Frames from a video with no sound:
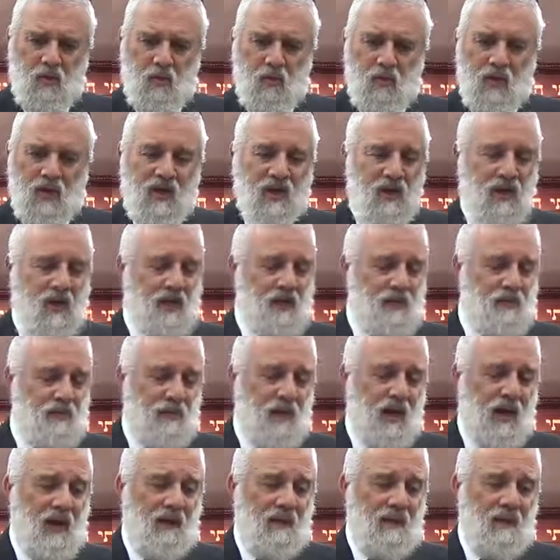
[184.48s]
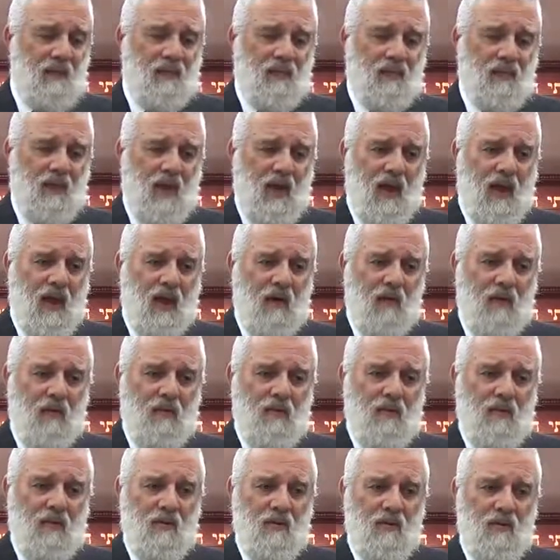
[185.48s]
We explained
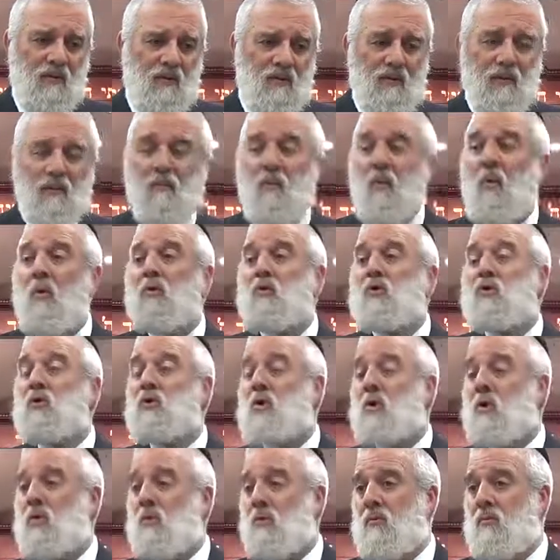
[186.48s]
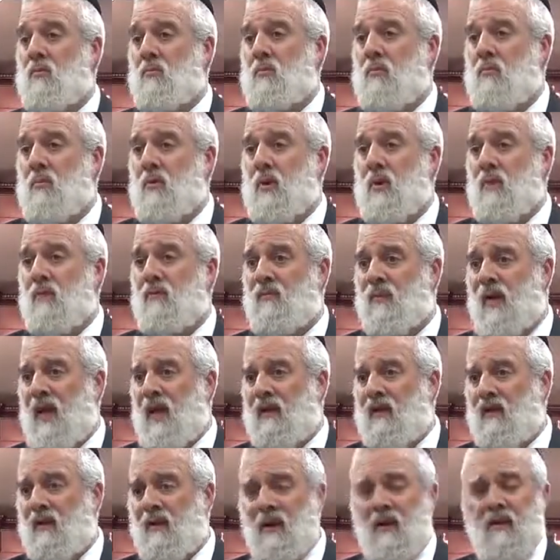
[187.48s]
how the more so if
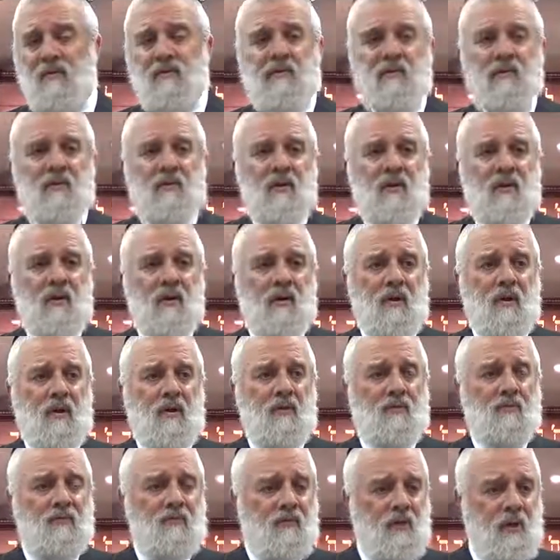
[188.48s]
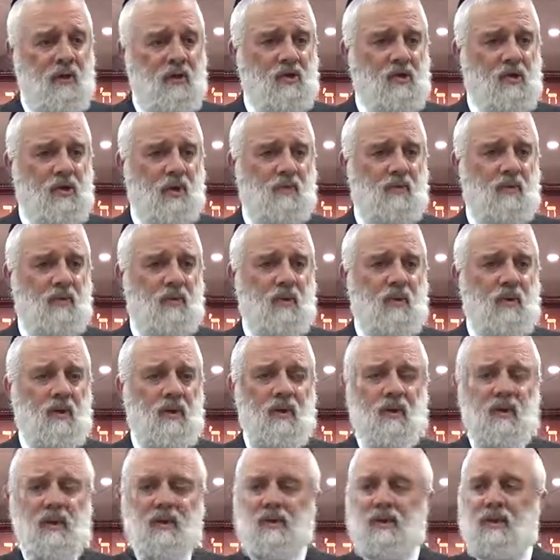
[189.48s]
that love and friendship
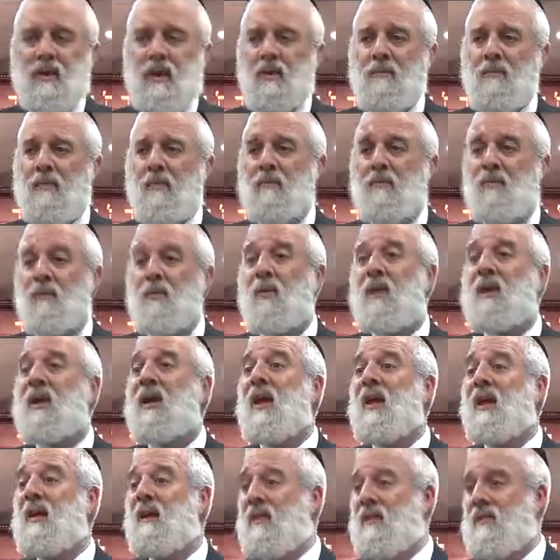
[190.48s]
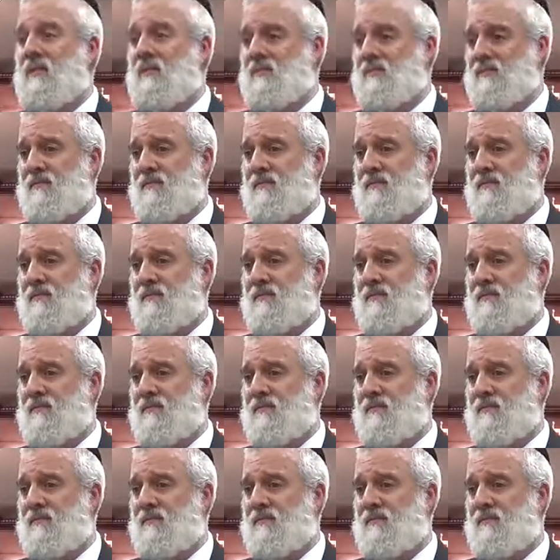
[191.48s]
is coming from a king